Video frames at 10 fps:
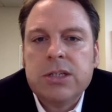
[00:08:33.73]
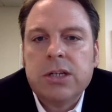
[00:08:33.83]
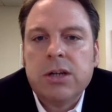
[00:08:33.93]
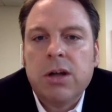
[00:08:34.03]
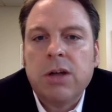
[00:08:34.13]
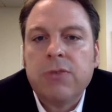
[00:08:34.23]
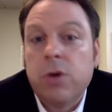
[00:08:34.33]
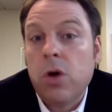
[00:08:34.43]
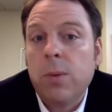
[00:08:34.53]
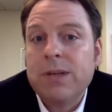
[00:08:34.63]
it's going to cost
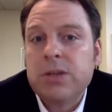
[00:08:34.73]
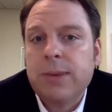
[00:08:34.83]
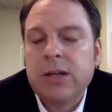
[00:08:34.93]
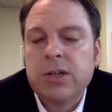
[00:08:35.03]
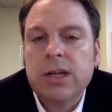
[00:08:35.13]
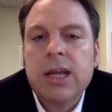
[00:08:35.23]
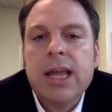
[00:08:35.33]
for a home inspection.